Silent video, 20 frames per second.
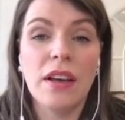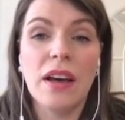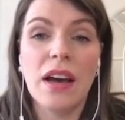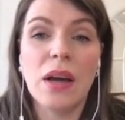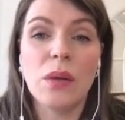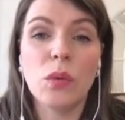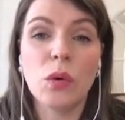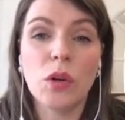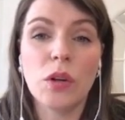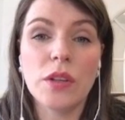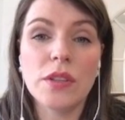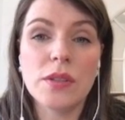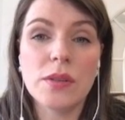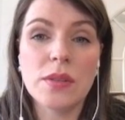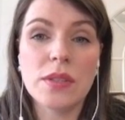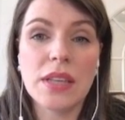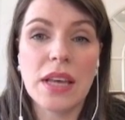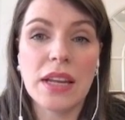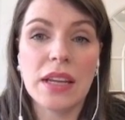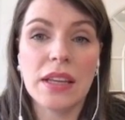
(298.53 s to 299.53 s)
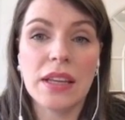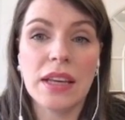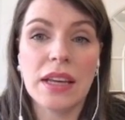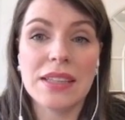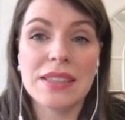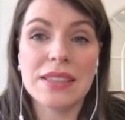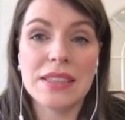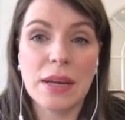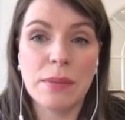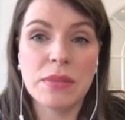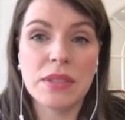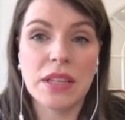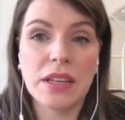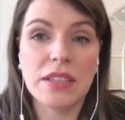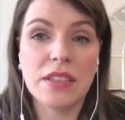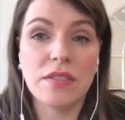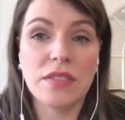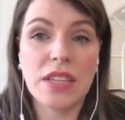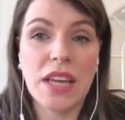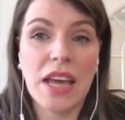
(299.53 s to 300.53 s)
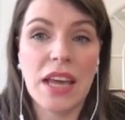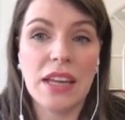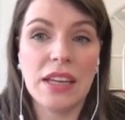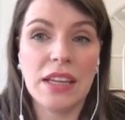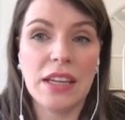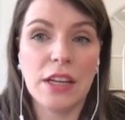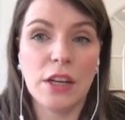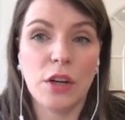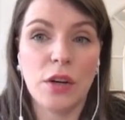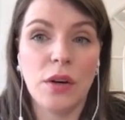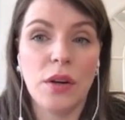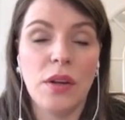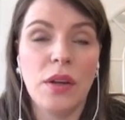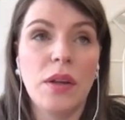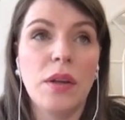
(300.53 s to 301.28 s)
and we're also setting a step size of 10 here,